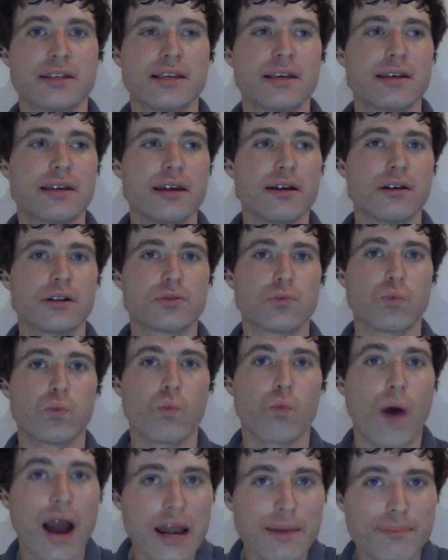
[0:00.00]
He killed
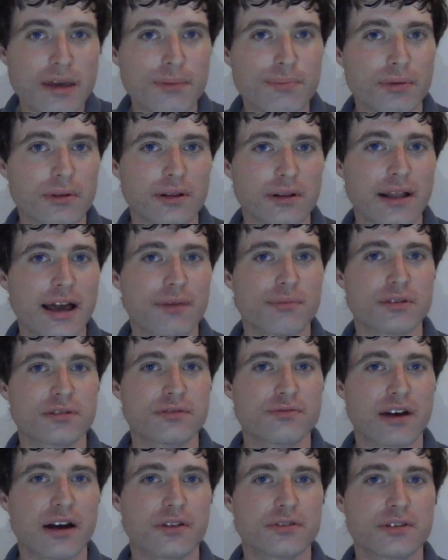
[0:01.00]
white people and was
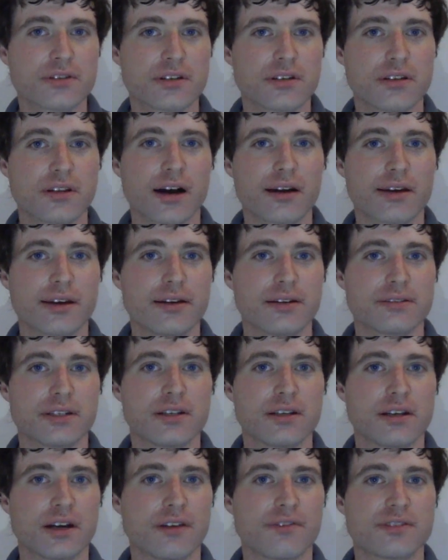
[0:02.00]
found not
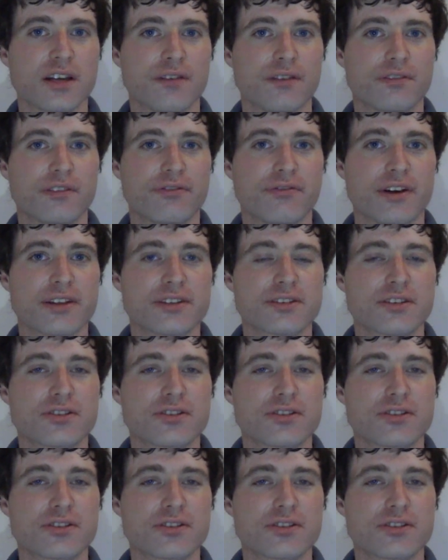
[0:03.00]
guilty of self-defense.